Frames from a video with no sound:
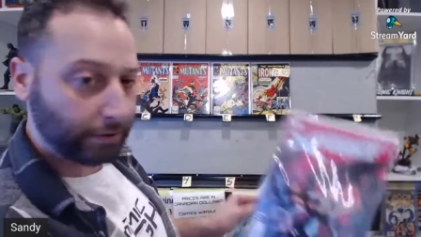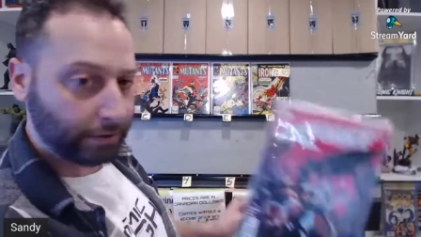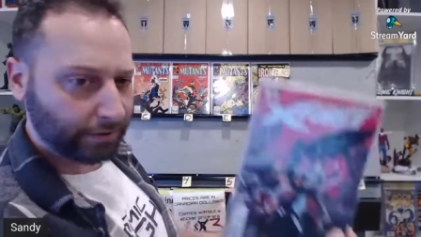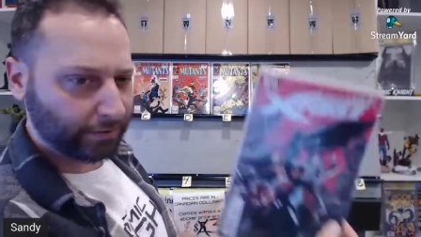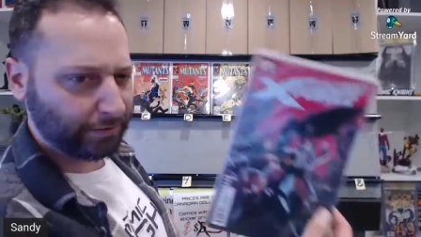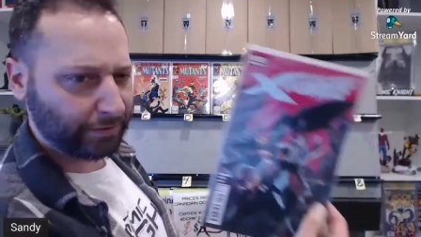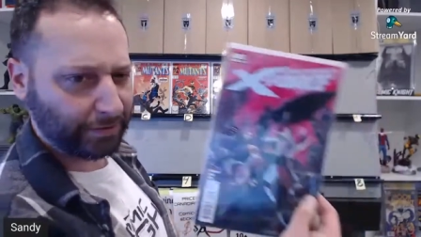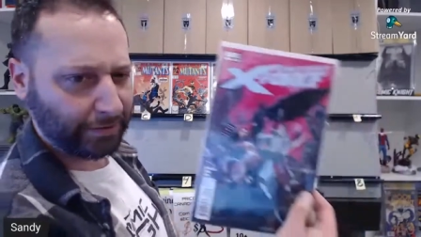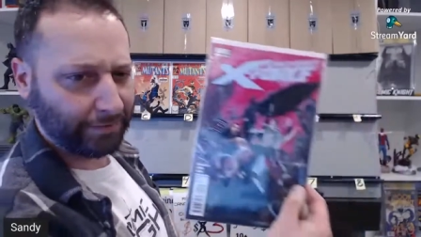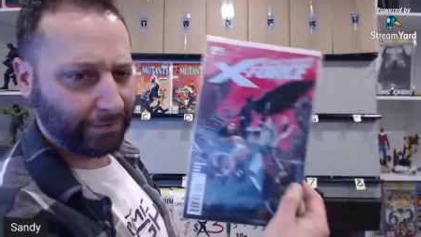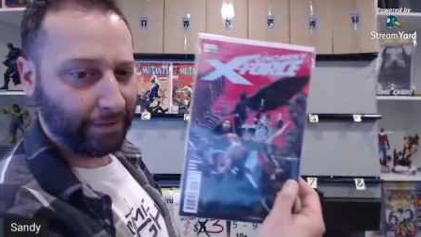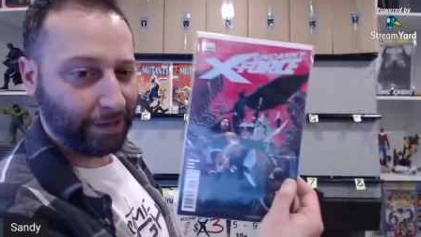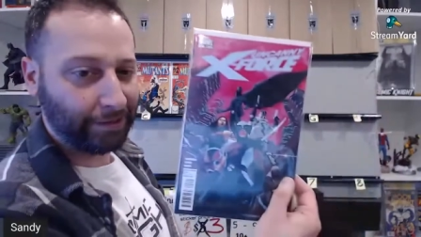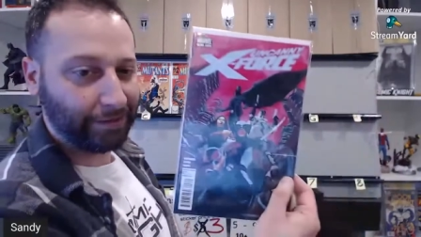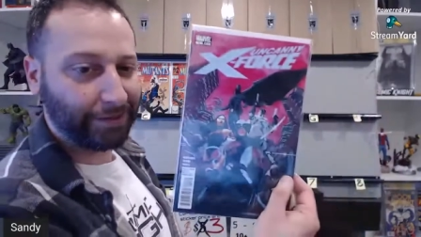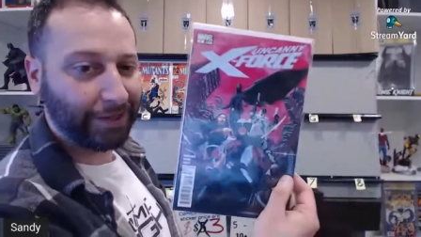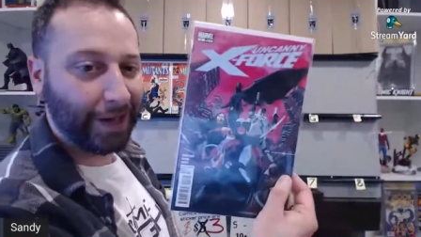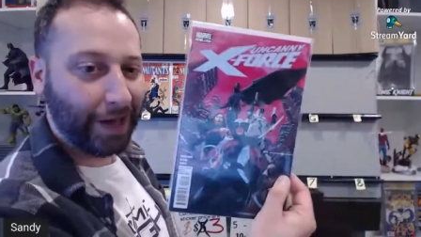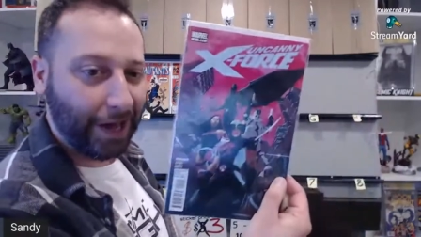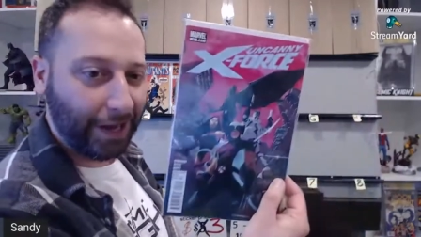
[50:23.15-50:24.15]
This was a
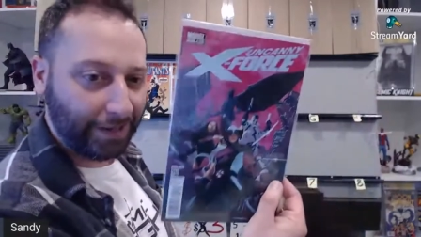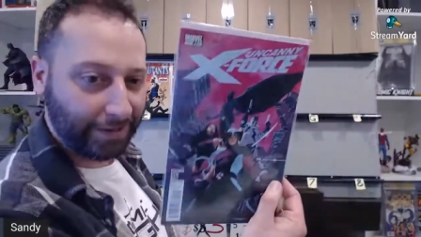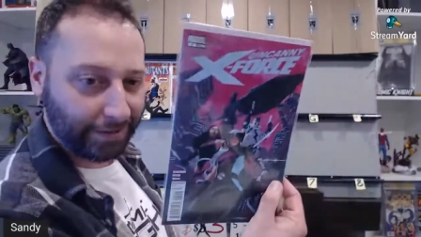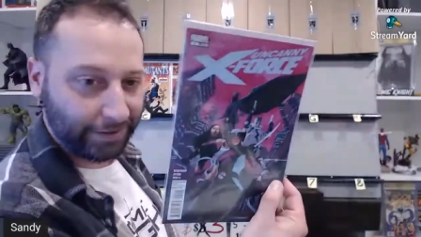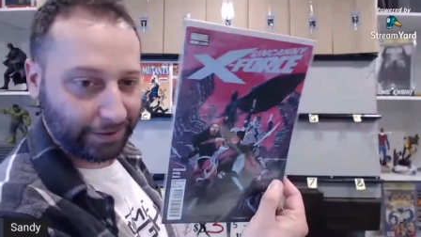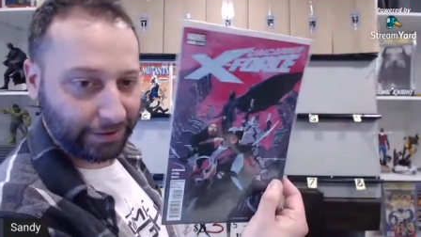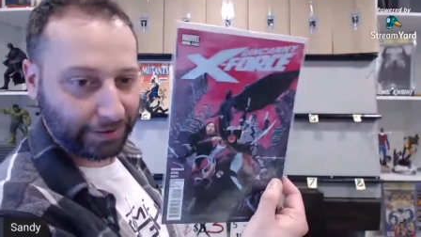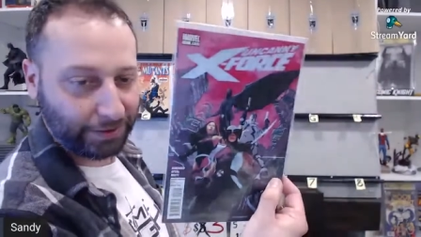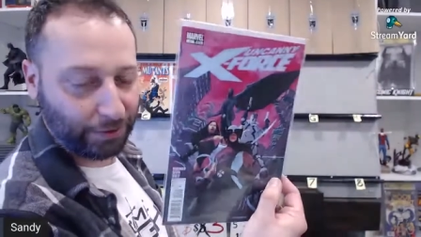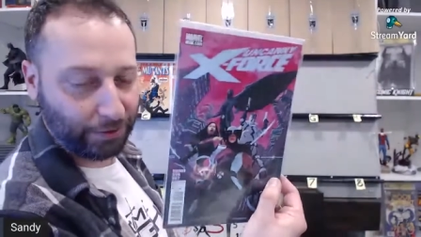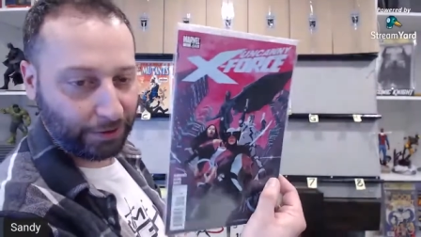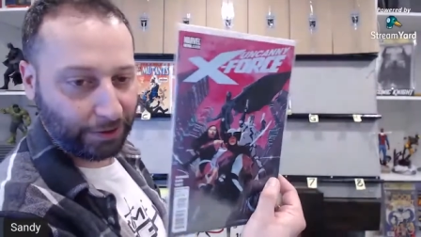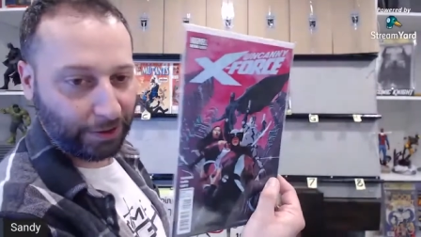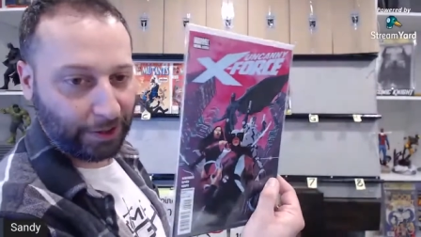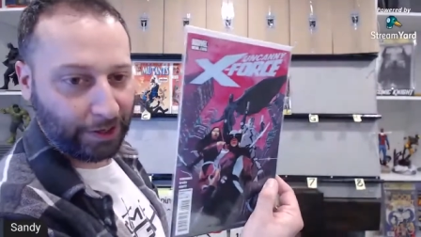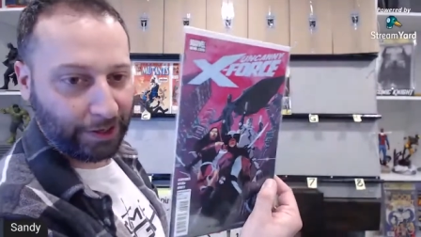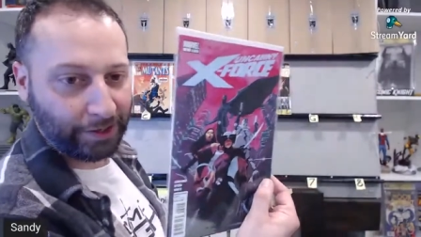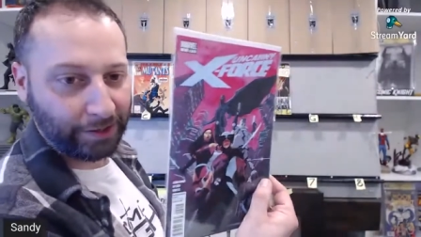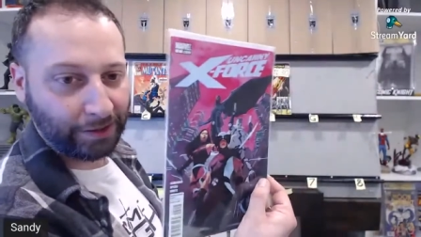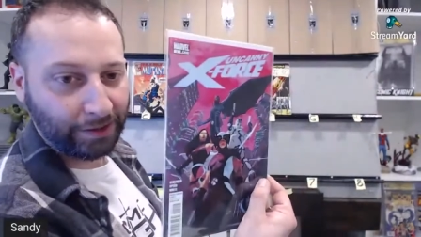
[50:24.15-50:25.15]
fantastic
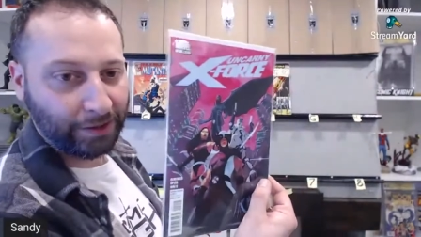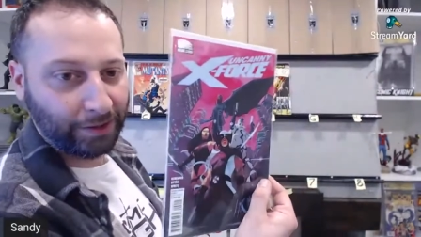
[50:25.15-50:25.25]
storyline.